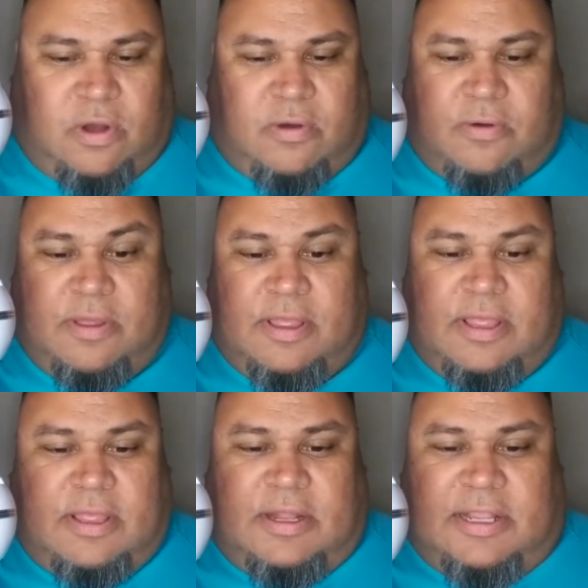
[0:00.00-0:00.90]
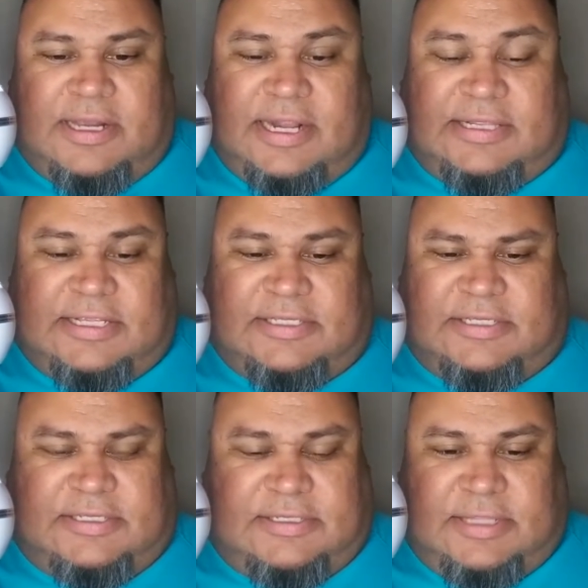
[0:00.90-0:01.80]
well looking at
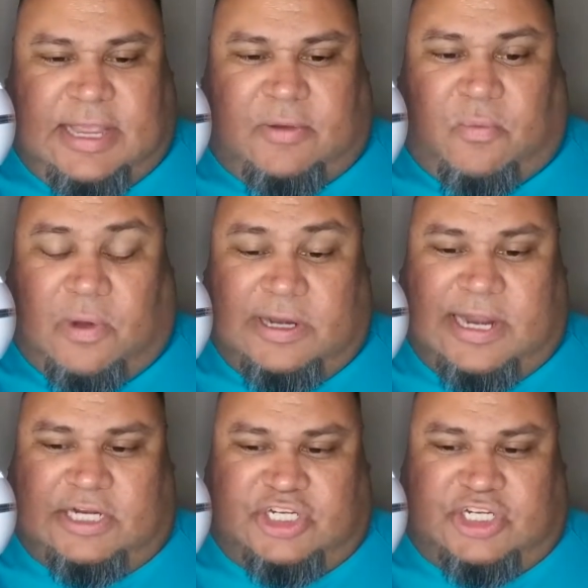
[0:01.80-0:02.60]
this like one day